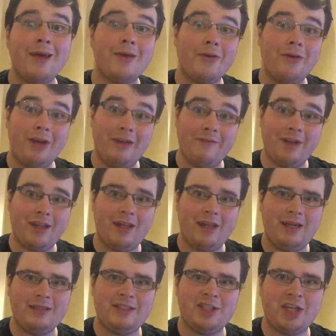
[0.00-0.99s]
Good evening,
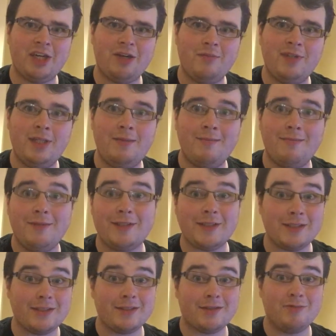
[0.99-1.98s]
ladies and gentlemen. This
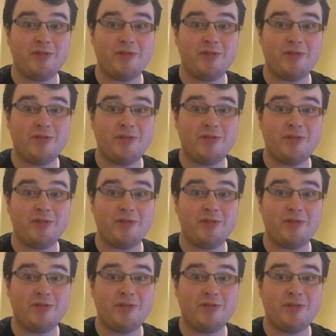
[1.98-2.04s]
is